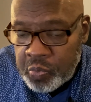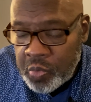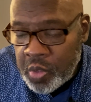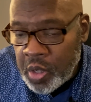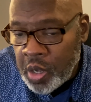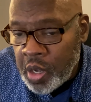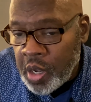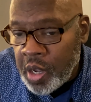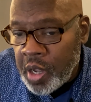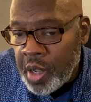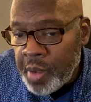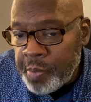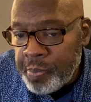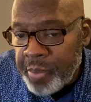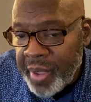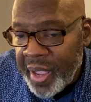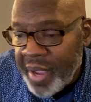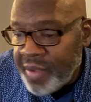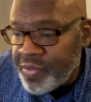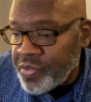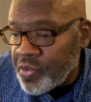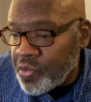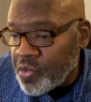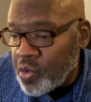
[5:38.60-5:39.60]
Uh,
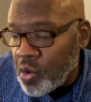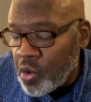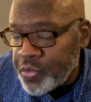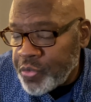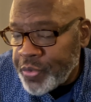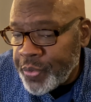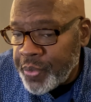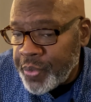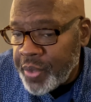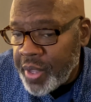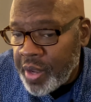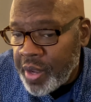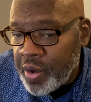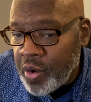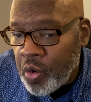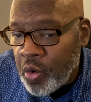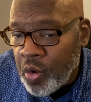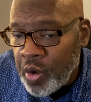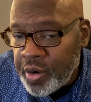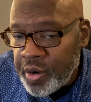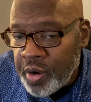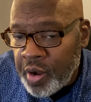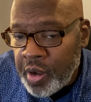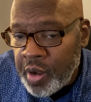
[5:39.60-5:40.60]
pastors also get
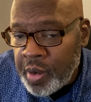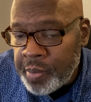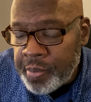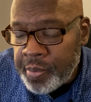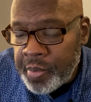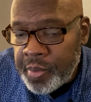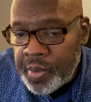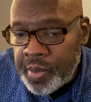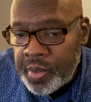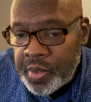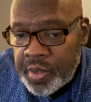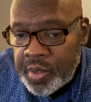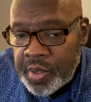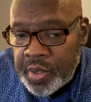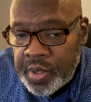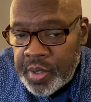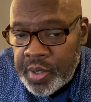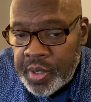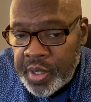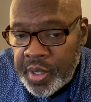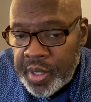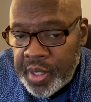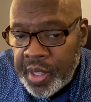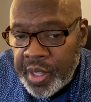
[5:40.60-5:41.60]
caught up
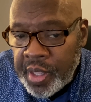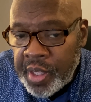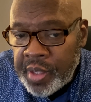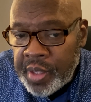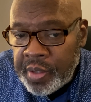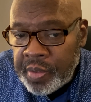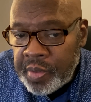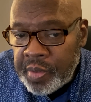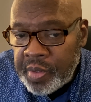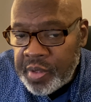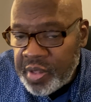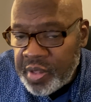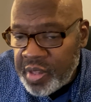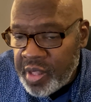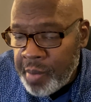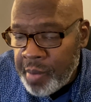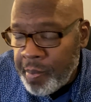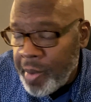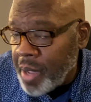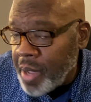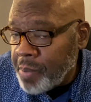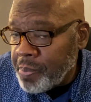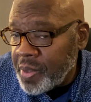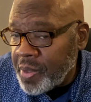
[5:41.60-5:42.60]
in, there
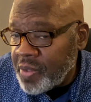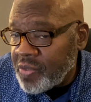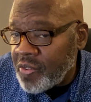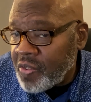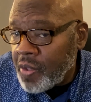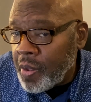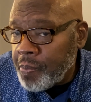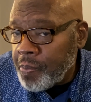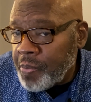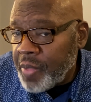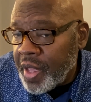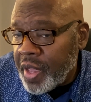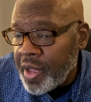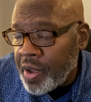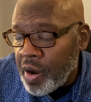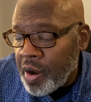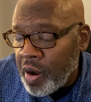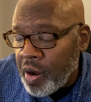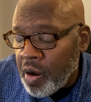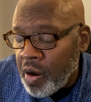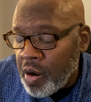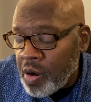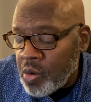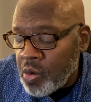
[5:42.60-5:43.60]
might be some that
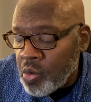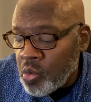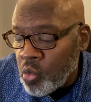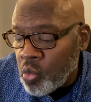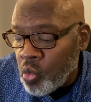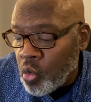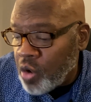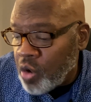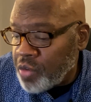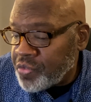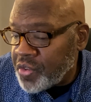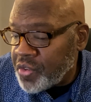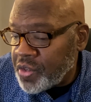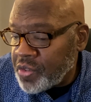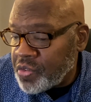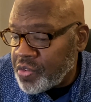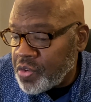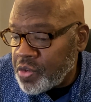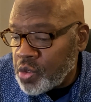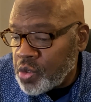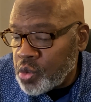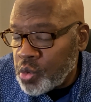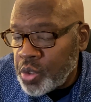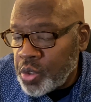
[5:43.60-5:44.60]
are wanting to
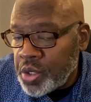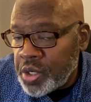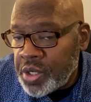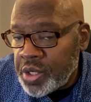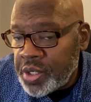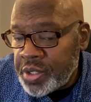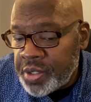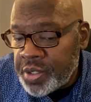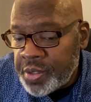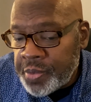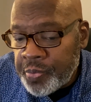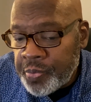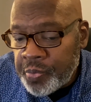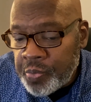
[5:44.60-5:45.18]
do good,